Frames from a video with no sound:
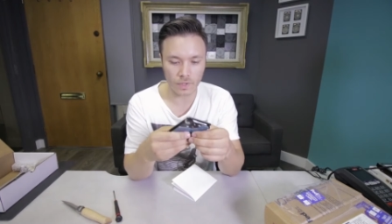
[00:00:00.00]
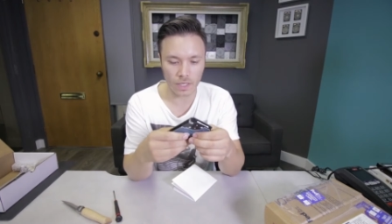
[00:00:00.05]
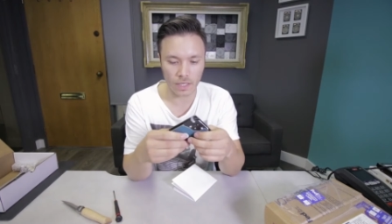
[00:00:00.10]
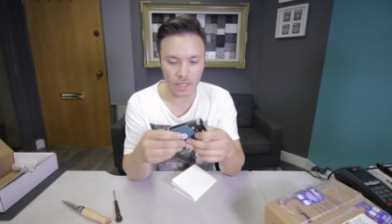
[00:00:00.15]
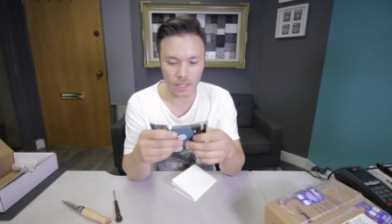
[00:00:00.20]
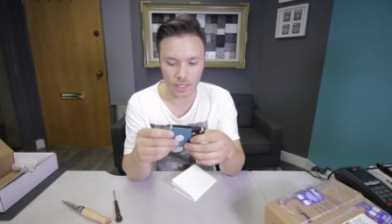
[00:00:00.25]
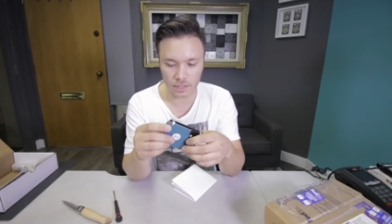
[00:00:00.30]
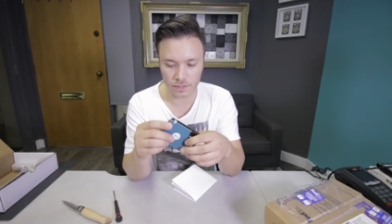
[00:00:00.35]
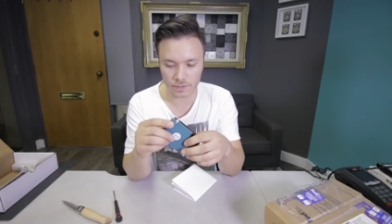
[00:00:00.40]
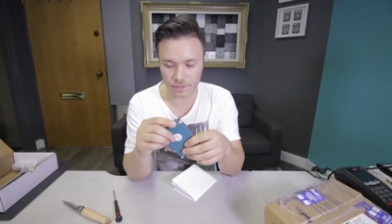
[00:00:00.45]

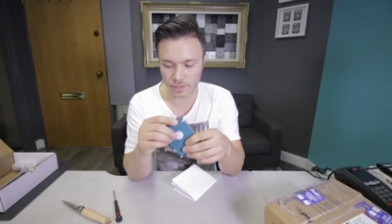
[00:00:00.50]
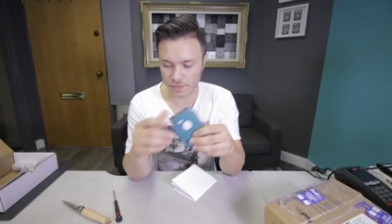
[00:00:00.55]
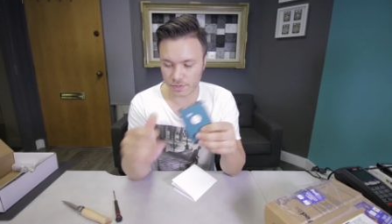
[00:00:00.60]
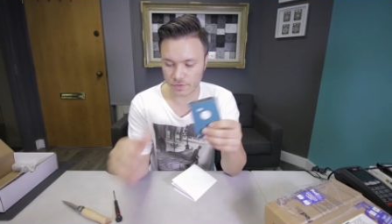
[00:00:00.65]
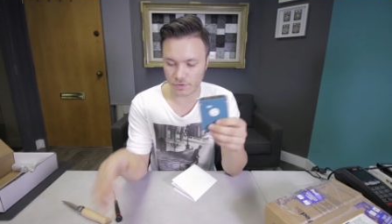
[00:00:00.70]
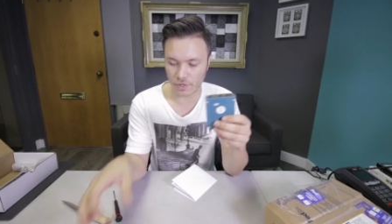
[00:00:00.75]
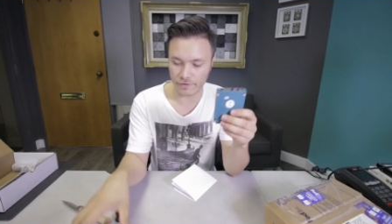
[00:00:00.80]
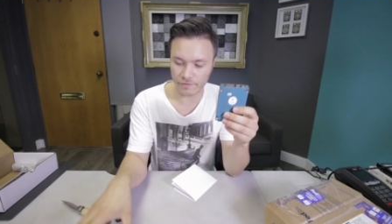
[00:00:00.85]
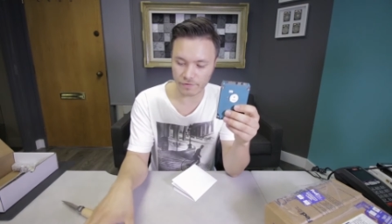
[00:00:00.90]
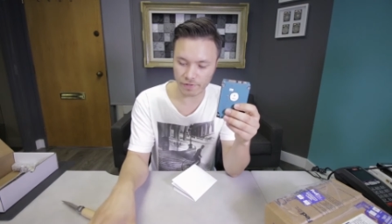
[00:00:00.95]
Uh, this
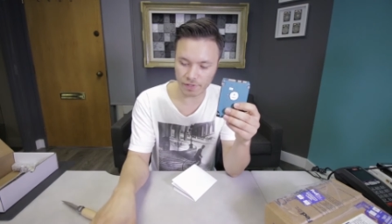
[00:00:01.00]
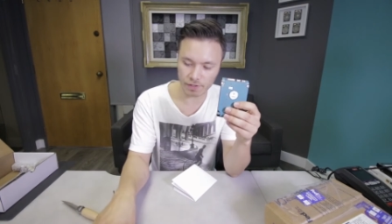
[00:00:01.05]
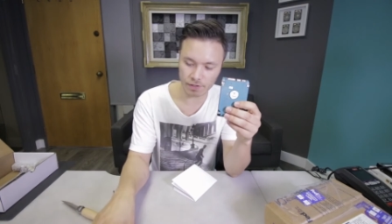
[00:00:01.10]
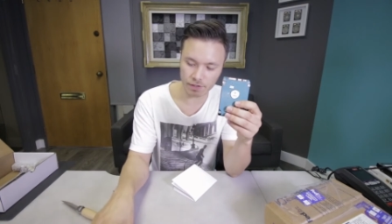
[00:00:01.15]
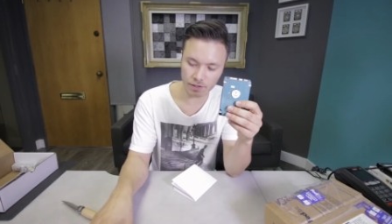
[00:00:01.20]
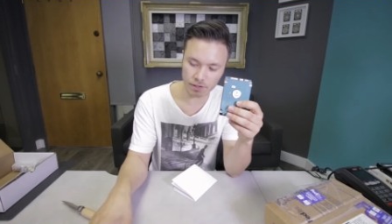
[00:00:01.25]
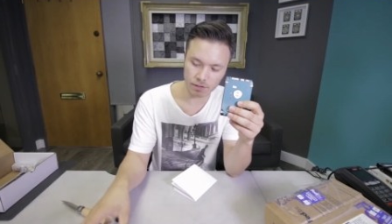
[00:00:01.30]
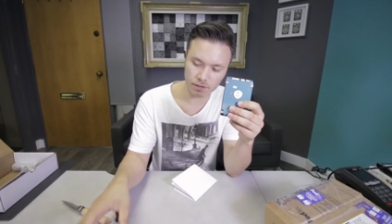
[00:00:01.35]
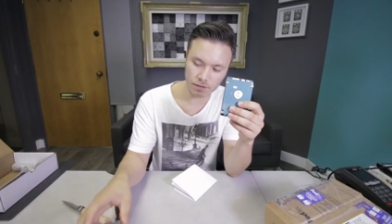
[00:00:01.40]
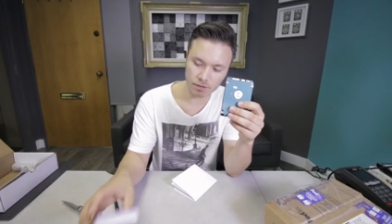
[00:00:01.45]
drive
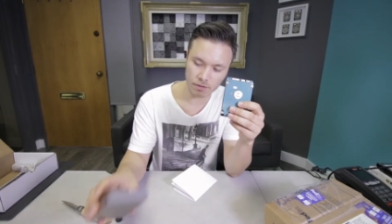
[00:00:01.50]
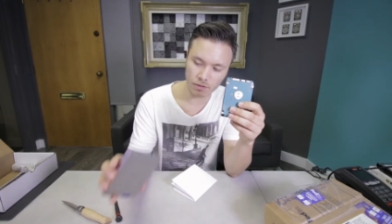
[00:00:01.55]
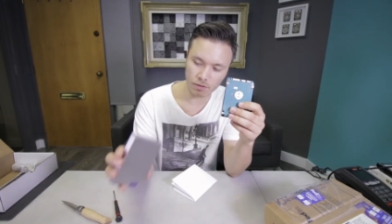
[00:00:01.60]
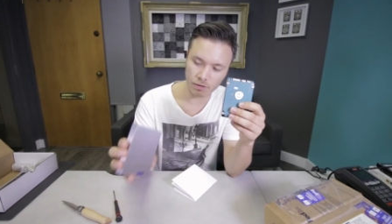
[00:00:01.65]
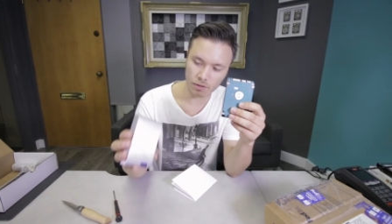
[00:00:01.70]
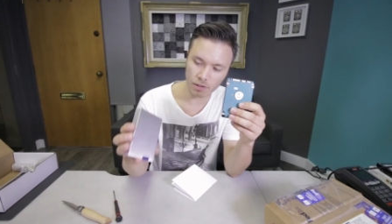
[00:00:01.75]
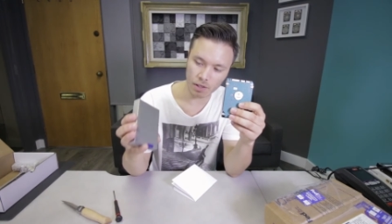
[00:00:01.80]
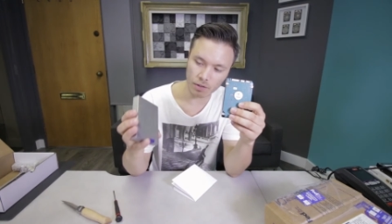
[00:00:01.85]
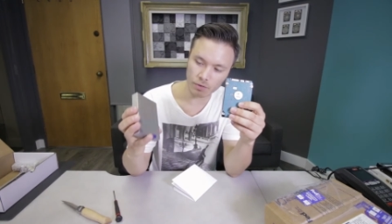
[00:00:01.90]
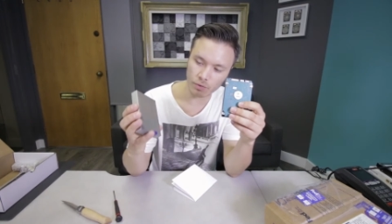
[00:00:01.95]
here,
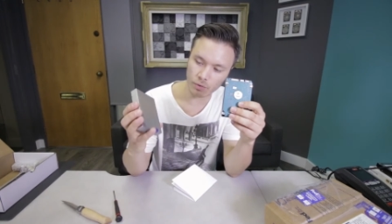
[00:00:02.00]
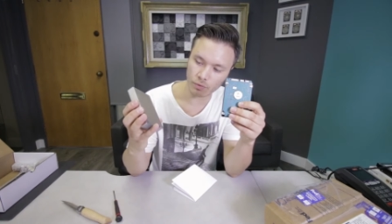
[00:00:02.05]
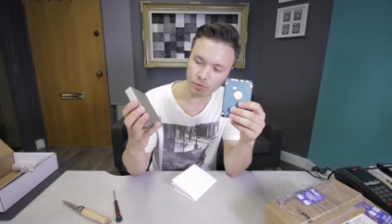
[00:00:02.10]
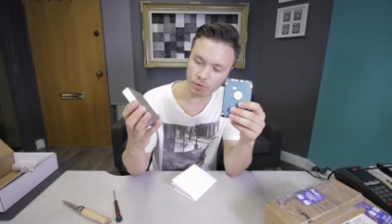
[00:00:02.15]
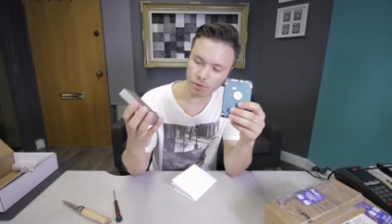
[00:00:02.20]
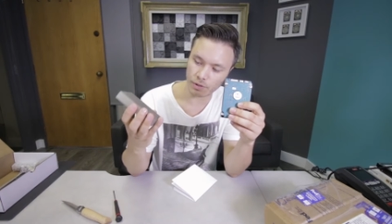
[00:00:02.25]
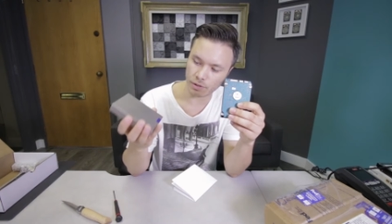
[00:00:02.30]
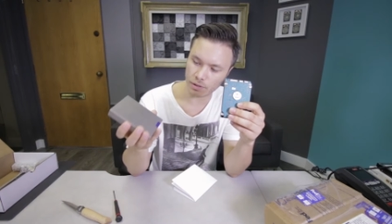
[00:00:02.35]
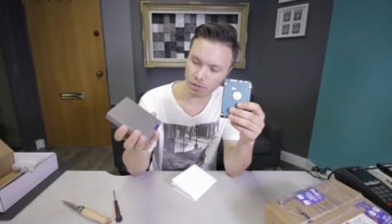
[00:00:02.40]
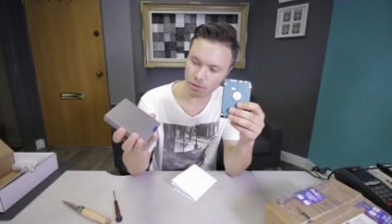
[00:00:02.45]
an
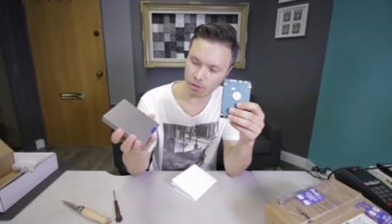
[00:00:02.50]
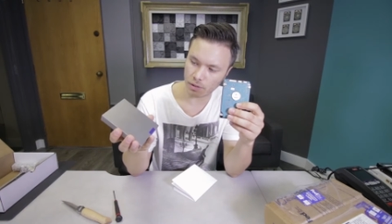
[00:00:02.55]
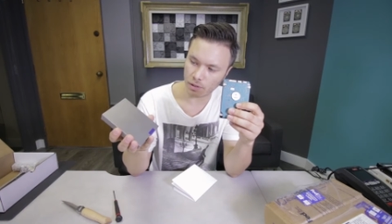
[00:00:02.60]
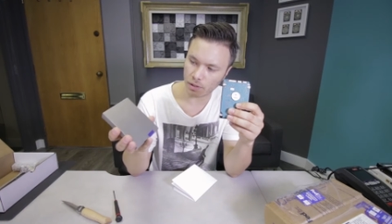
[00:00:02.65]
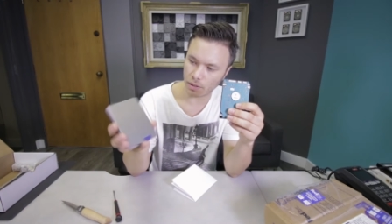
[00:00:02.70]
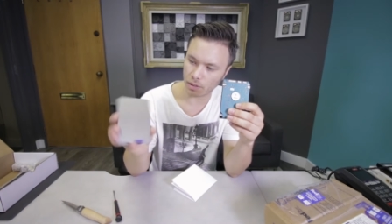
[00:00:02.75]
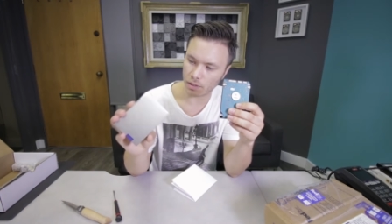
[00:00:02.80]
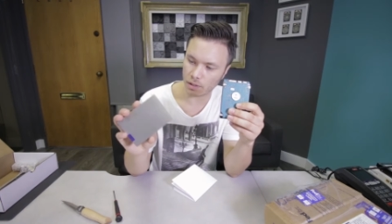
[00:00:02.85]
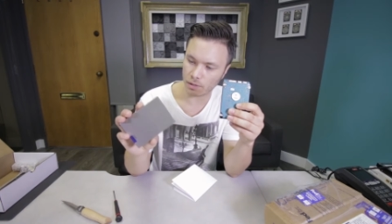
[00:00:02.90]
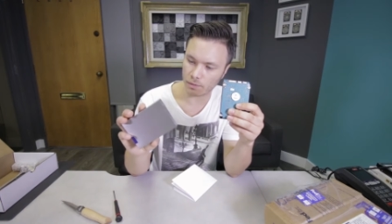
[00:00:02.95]
older
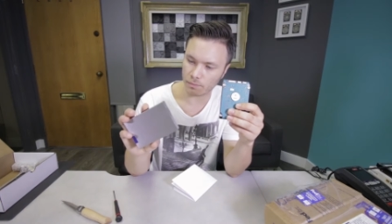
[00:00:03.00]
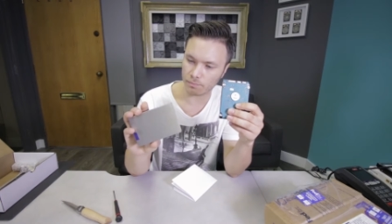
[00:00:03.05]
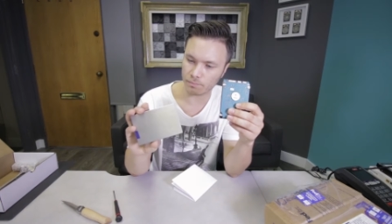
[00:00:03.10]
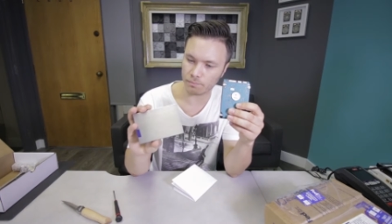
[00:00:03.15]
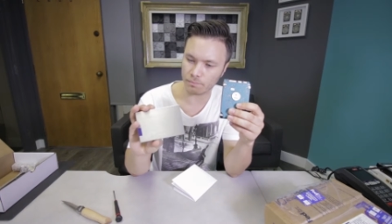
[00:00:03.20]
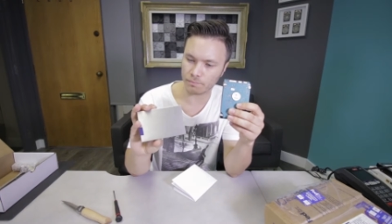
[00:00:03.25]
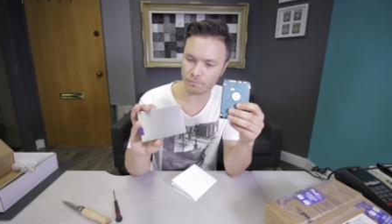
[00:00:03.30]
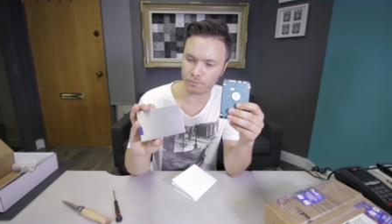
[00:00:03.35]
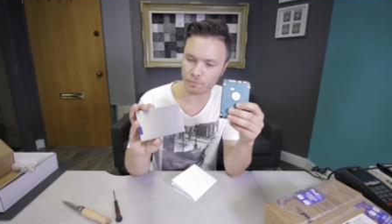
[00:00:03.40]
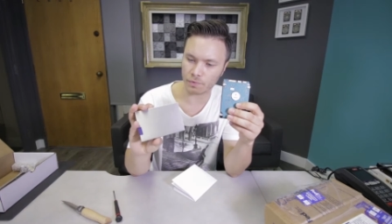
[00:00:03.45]

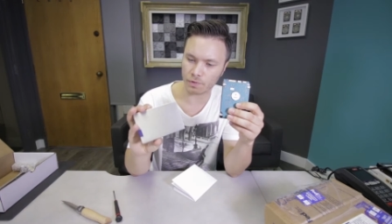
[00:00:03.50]
um,